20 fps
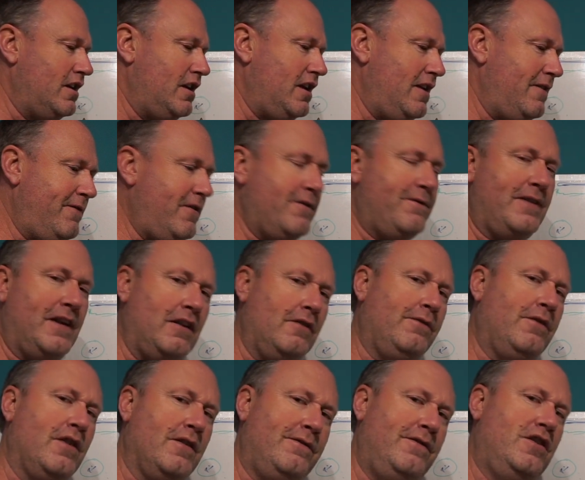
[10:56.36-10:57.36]
If you fell
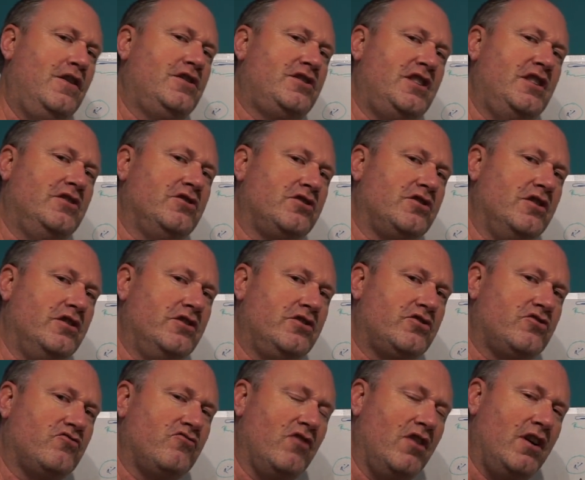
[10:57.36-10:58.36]
off at the first
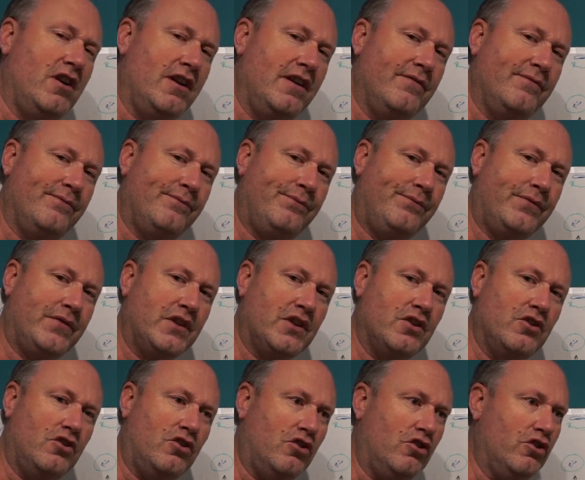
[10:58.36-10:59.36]
instance, right,
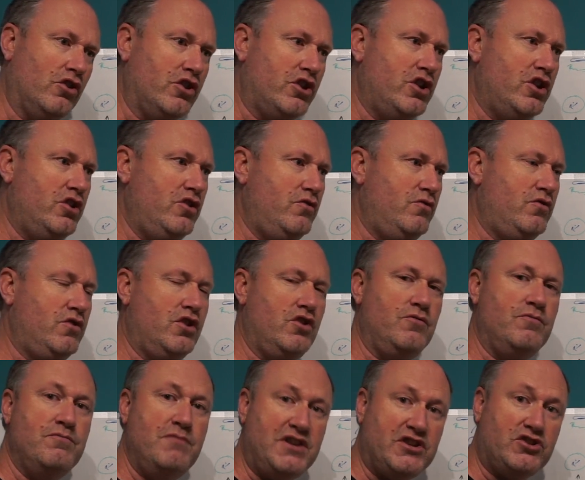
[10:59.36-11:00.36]
or you
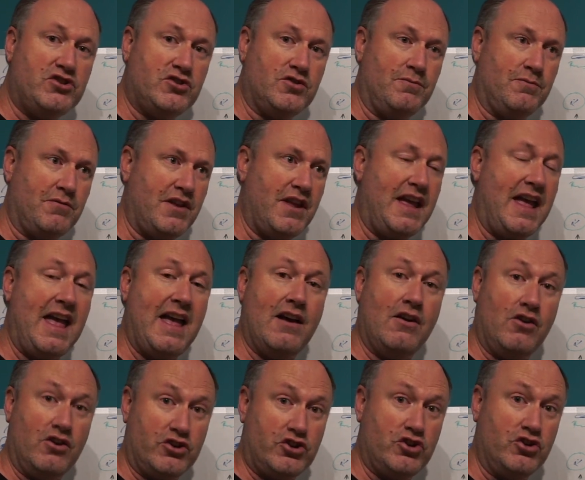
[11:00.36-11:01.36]
you miss something
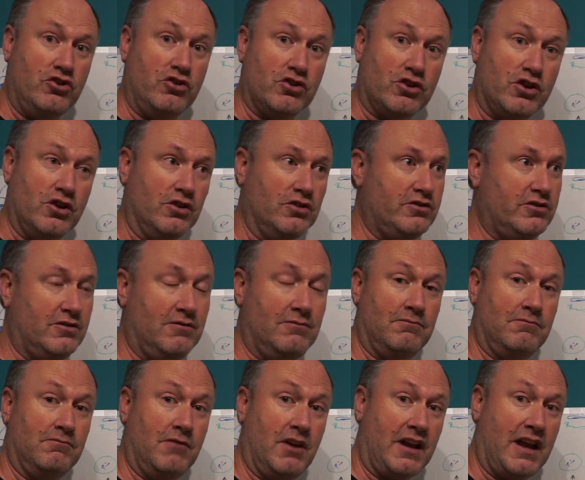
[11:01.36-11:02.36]
out, a shortcut,
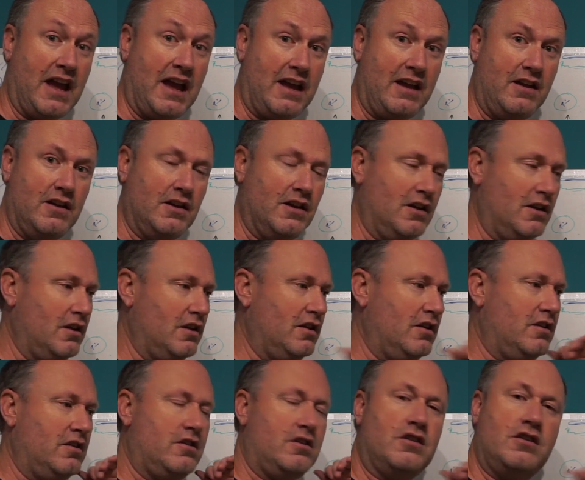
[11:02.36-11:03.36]
okay,
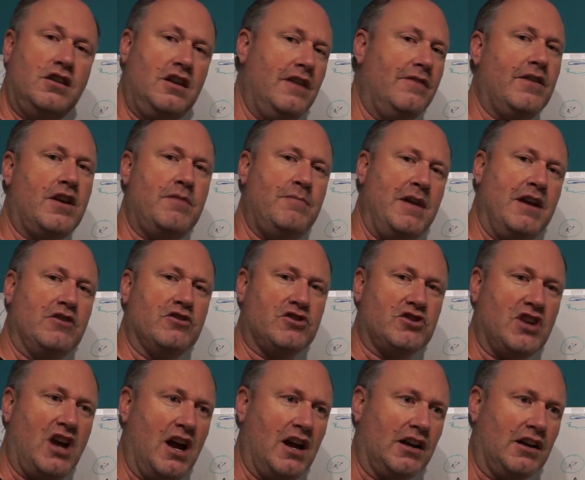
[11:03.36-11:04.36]
you're never going to be a good
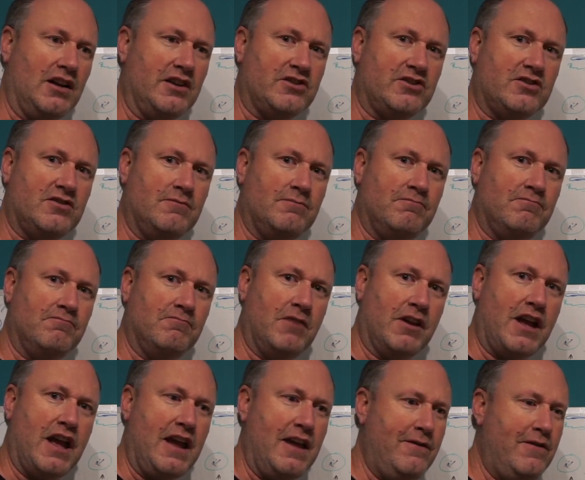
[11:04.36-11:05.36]
cyclist.
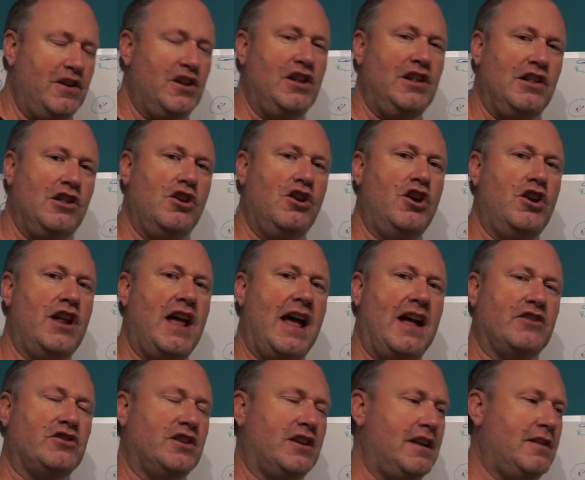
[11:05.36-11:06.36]
Okay, if you don't learn
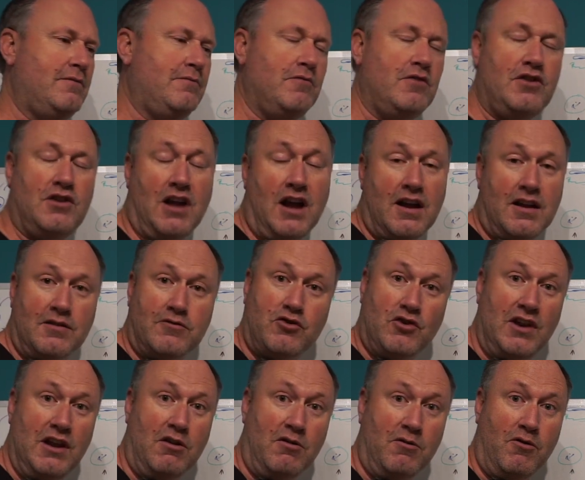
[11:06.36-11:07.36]
how to like do
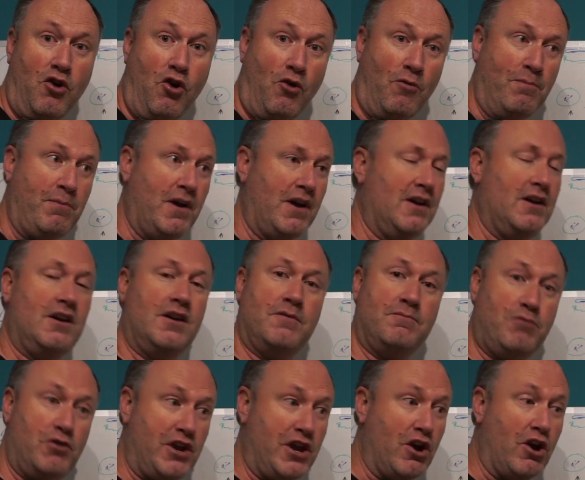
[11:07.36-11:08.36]
a little hop,
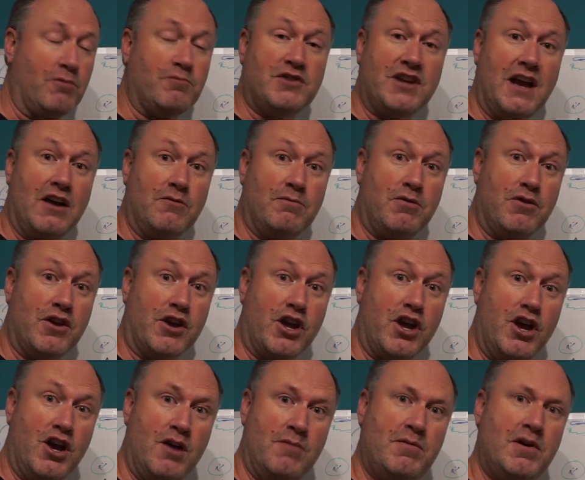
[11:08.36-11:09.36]
body hop to get up of the
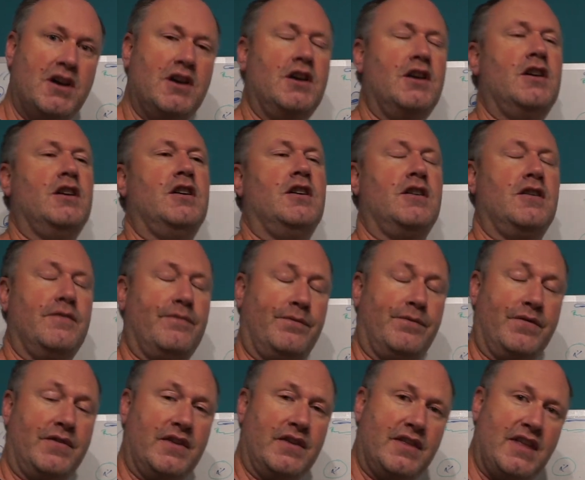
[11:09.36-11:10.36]
curb,
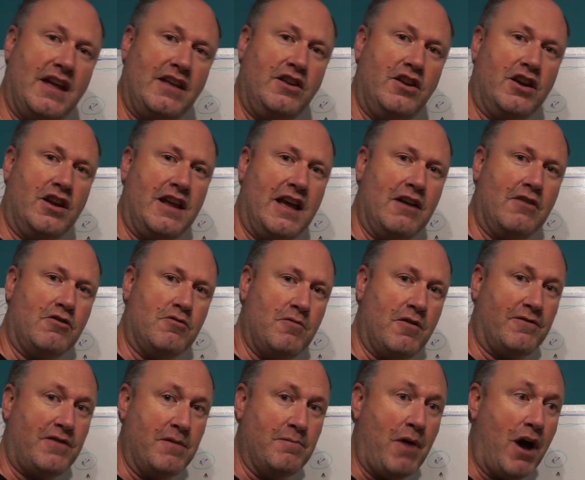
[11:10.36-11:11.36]
then you're going to get come
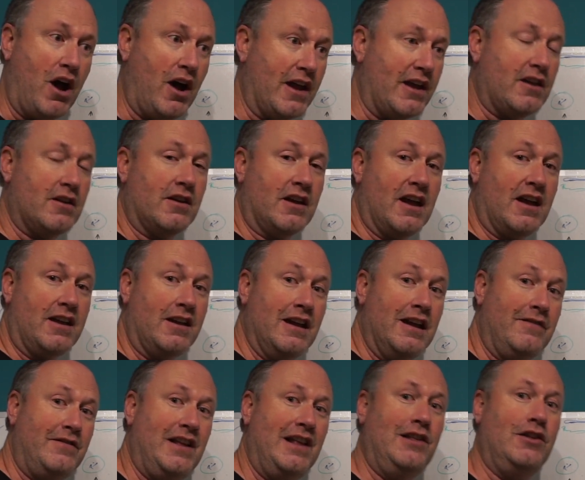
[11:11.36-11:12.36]
off your bike. Okay,
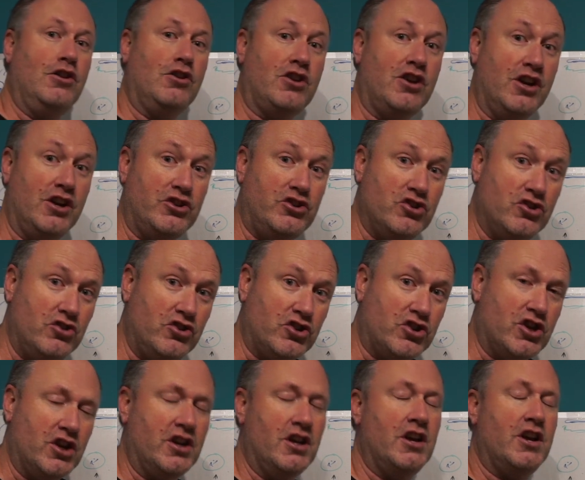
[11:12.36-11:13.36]
if you didn't look at a
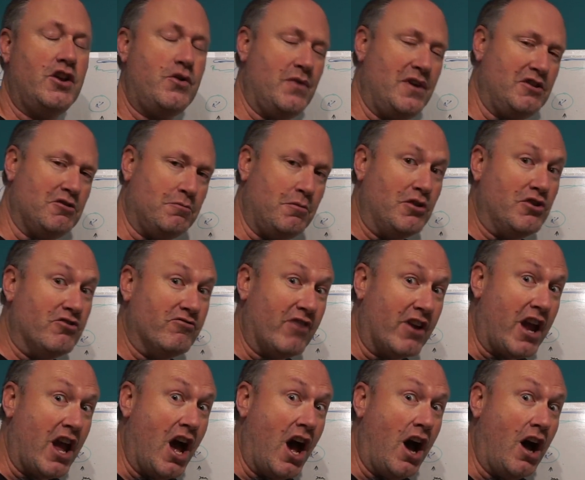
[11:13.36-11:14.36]
junction, you end up under
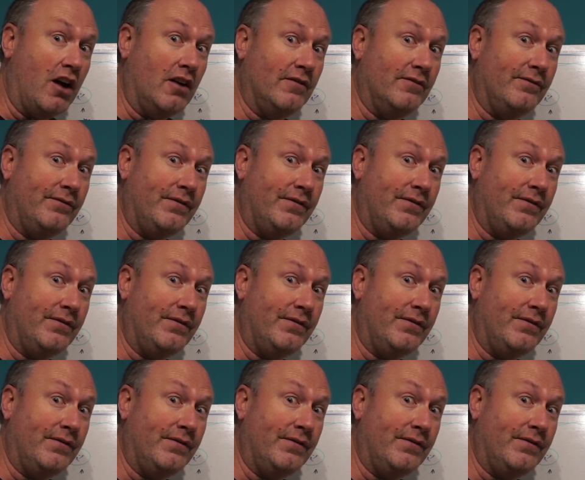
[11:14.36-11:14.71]
a car.